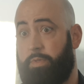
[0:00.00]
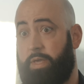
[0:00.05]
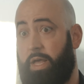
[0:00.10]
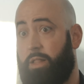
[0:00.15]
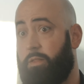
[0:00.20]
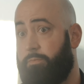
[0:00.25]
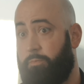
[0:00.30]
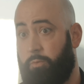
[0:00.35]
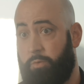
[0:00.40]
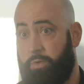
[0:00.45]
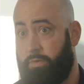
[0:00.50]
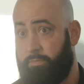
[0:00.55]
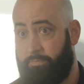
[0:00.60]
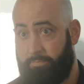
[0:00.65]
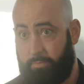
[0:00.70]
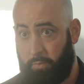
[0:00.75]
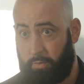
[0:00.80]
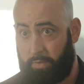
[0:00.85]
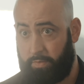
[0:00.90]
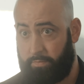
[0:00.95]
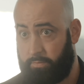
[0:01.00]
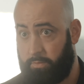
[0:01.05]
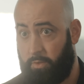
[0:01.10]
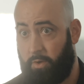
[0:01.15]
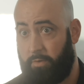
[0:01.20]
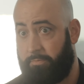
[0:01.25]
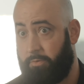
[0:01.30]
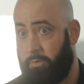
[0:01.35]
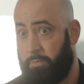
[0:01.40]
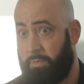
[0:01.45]
California-focused
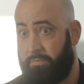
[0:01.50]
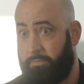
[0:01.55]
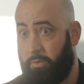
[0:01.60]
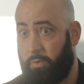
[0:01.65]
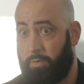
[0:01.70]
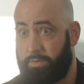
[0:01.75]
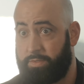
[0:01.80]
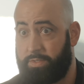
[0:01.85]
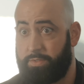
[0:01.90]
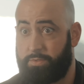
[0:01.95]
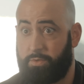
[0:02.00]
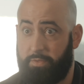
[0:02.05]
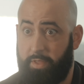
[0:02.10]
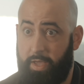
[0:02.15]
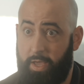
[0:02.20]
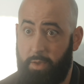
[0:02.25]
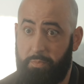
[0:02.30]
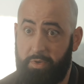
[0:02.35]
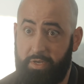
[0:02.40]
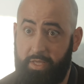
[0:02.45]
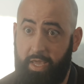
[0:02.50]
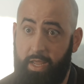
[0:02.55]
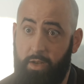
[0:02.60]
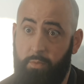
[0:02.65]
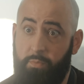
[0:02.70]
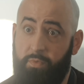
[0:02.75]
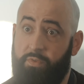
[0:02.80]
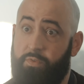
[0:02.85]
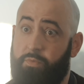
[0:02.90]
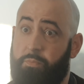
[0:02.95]
law firm that focuses on the hemp and
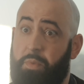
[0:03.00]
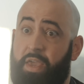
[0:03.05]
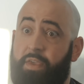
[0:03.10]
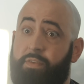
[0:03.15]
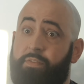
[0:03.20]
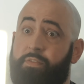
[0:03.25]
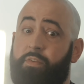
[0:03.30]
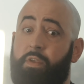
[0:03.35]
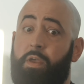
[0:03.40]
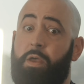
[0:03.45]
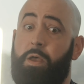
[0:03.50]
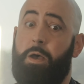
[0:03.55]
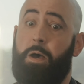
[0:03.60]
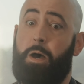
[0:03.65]
cannabis space.